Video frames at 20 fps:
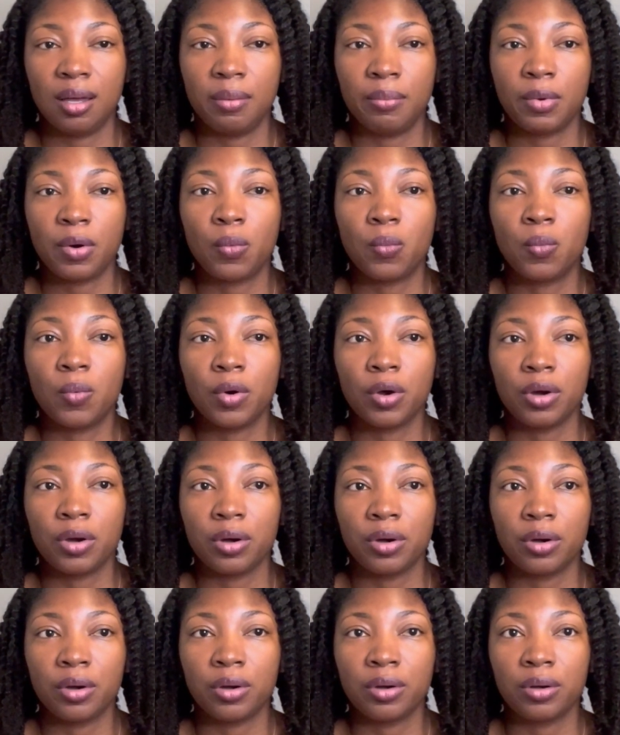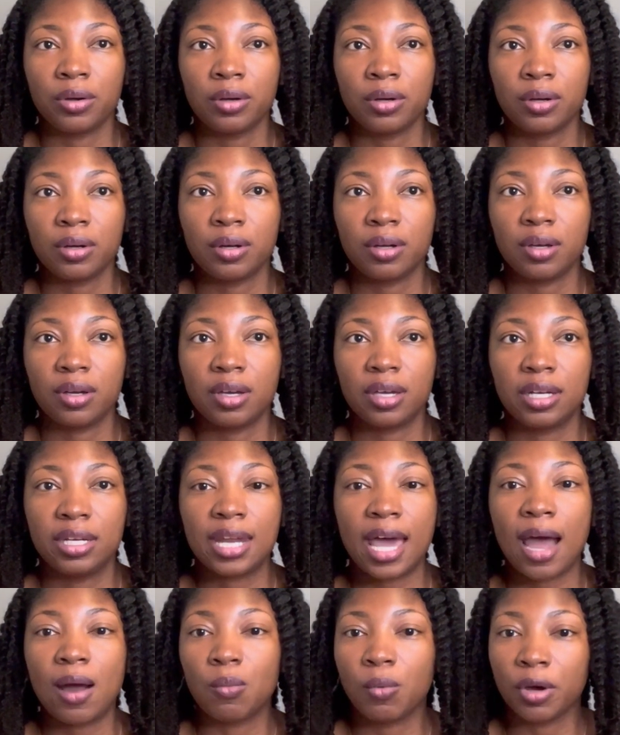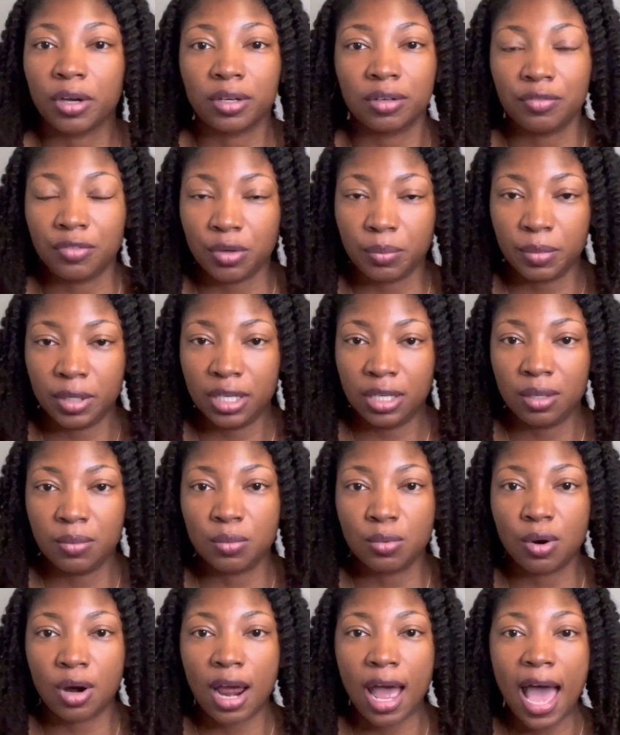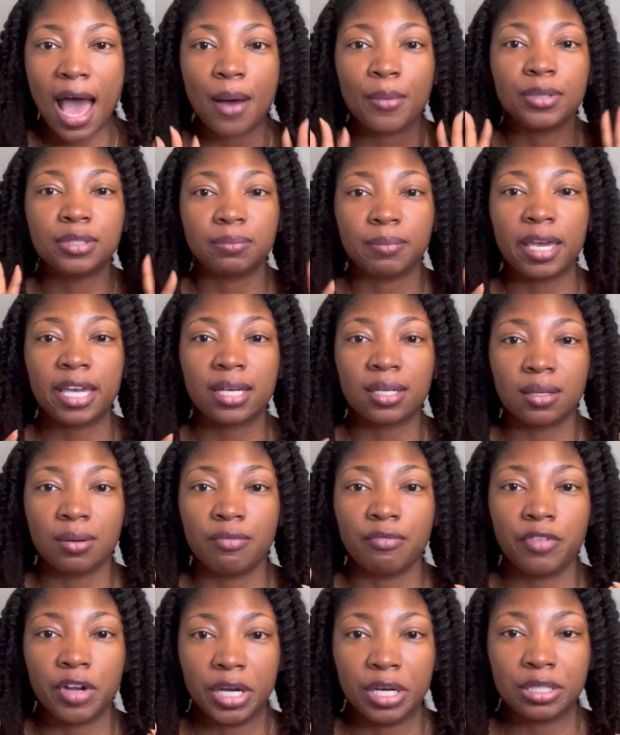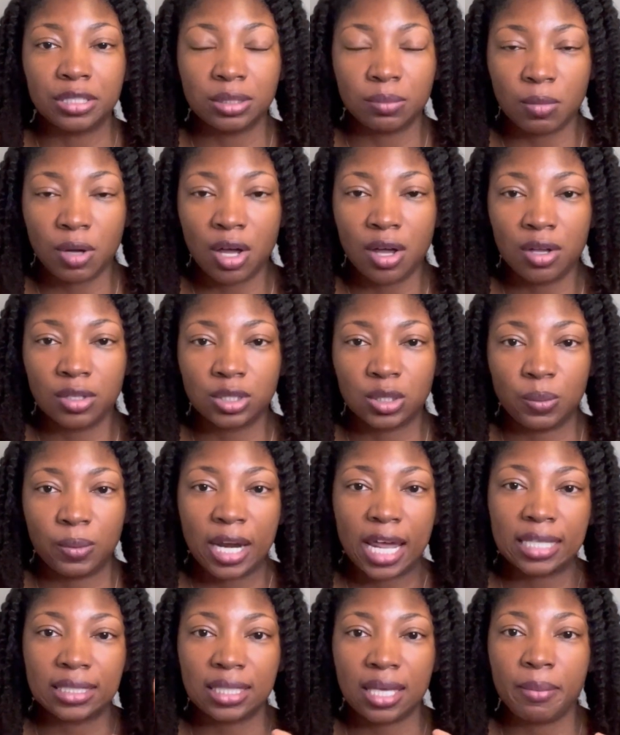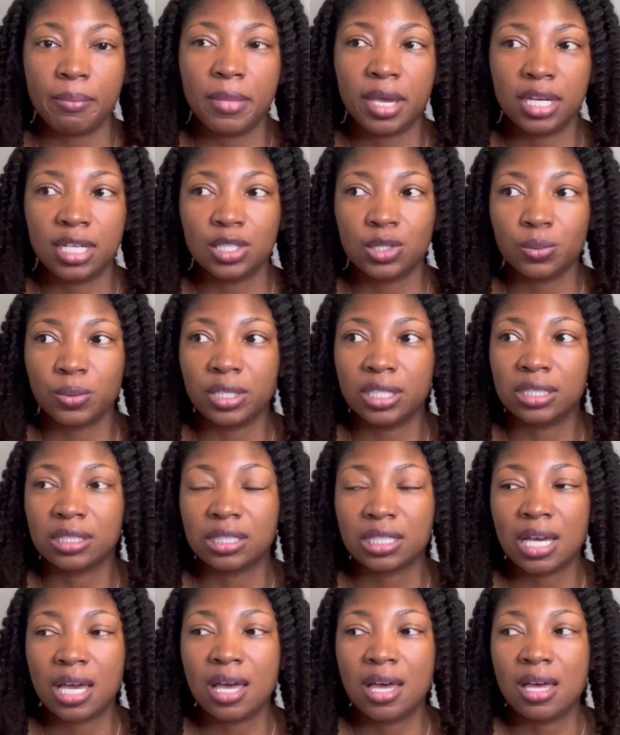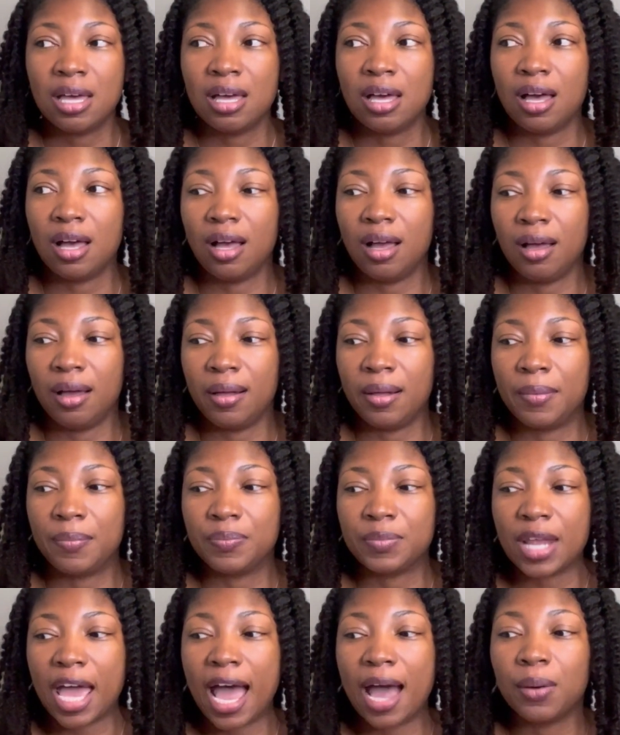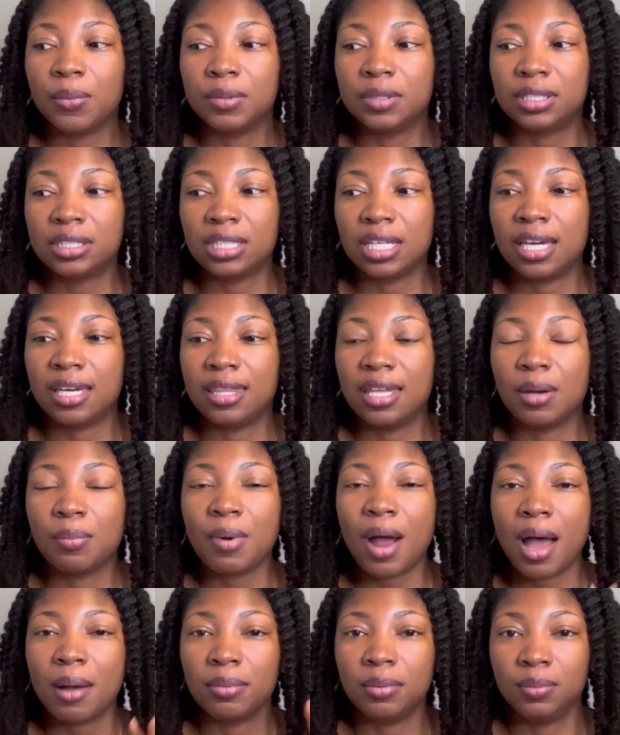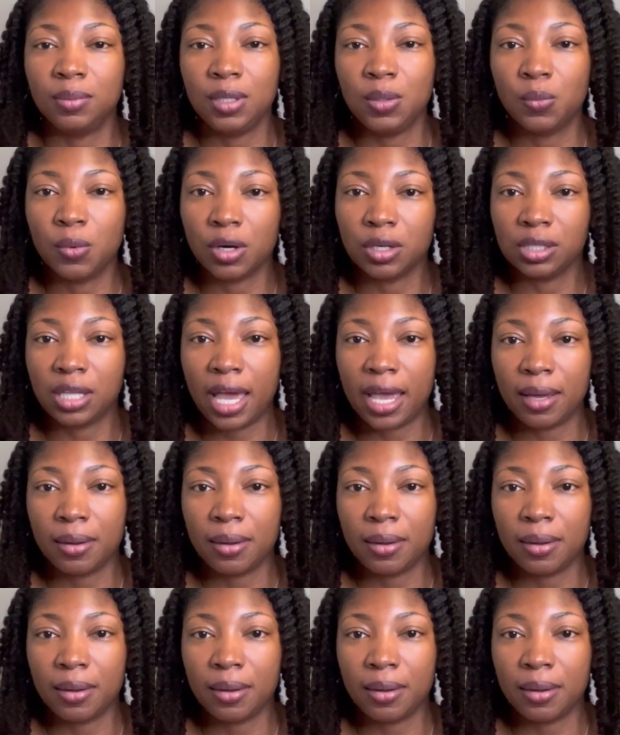were not working for me anymore. I was making them very small. So when I say mini twists, I would say they probably were like